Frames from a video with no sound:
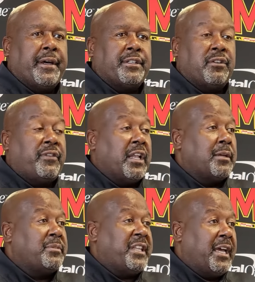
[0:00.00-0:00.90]

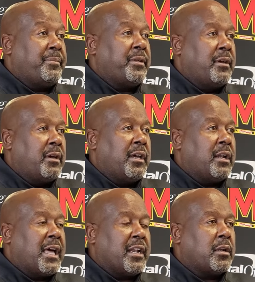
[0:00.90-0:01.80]
develop depth at a
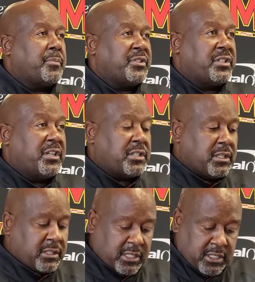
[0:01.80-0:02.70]
lot of the
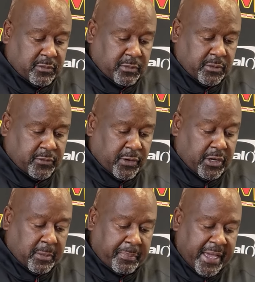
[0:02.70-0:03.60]
positions, and it was
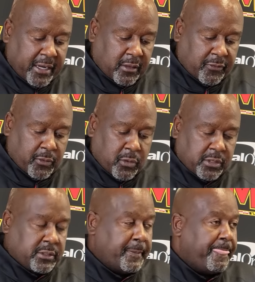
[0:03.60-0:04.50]
very competitive for
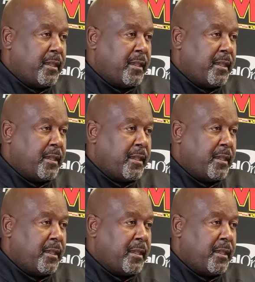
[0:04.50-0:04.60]
us.